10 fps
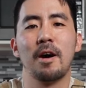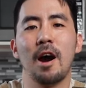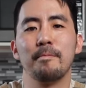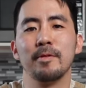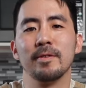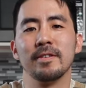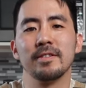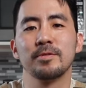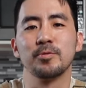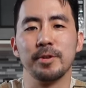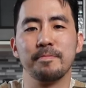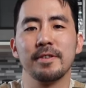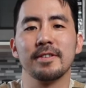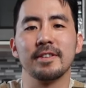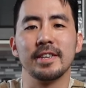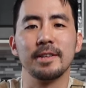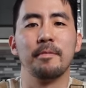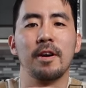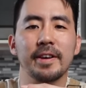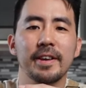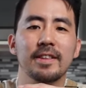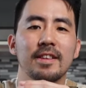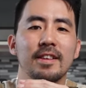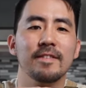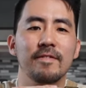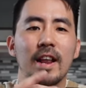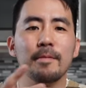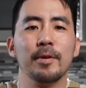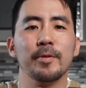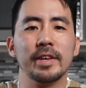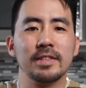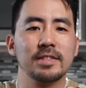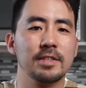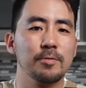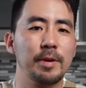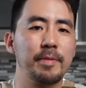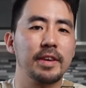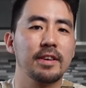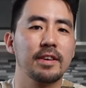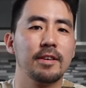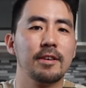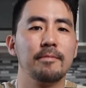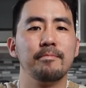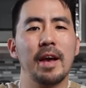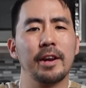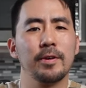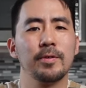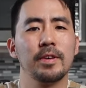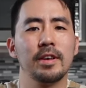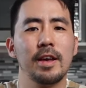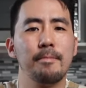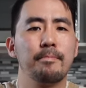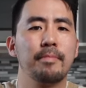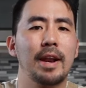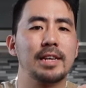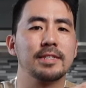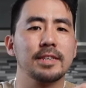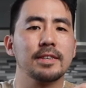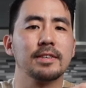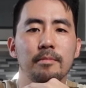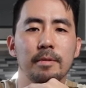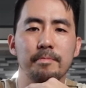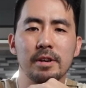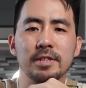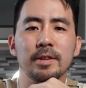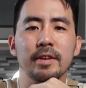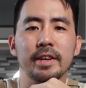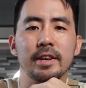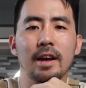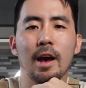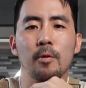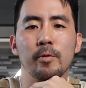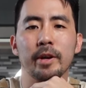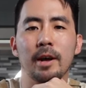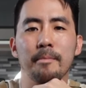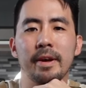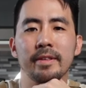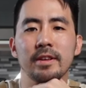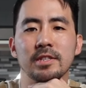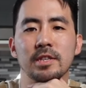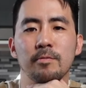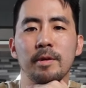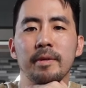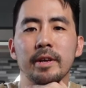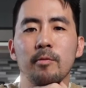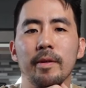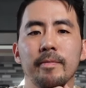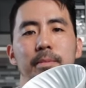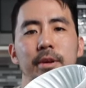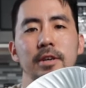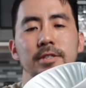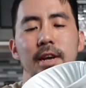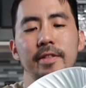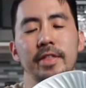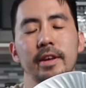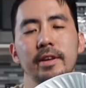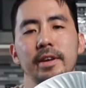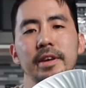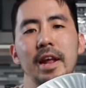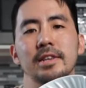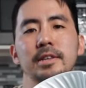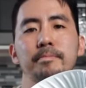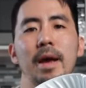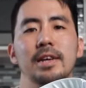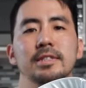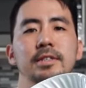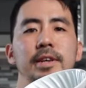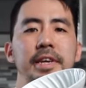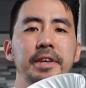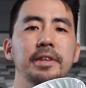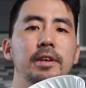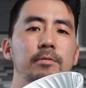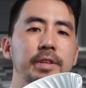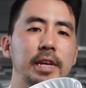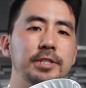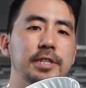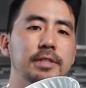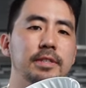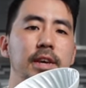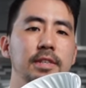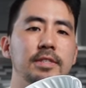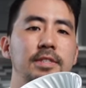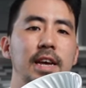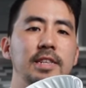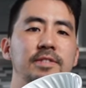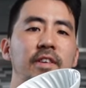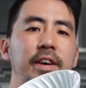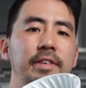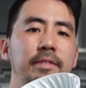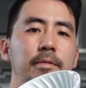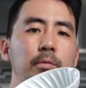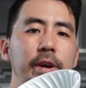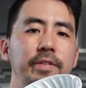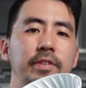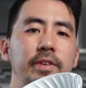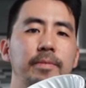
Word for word: popular dripper in the market, available in ceramic, metal, and plastic. But personally, I would recommend the ceramic one because I think it has the best heat retention and satisfying weight.